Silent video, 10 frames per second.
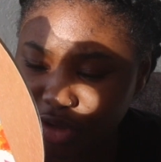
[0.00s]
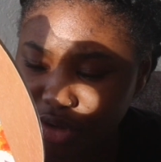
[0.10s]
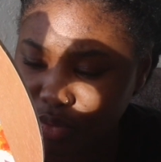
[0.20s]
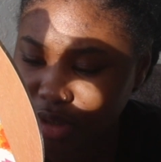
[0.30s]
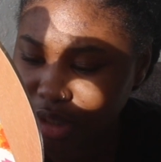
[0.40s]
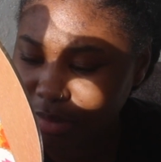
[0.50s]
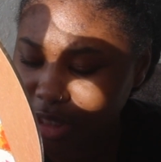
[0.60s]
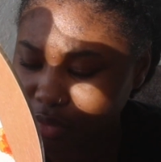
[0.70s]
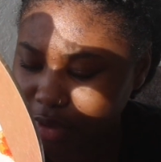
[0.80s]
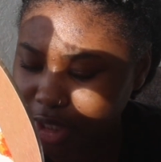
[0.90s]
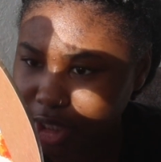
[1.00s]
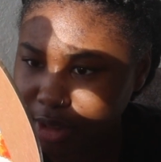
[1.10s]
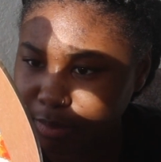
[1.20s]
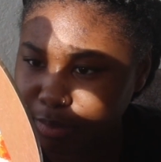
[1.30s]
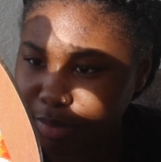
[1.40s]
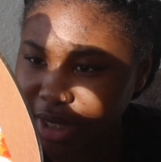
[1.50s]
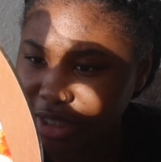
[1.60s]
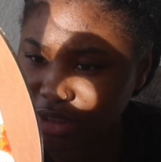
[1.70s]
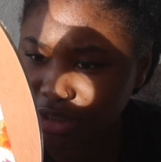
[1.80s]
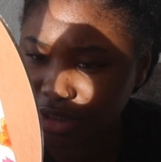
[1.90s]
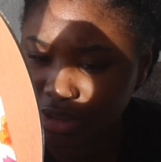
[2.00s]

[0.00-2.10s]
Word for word: real wood, by the way, but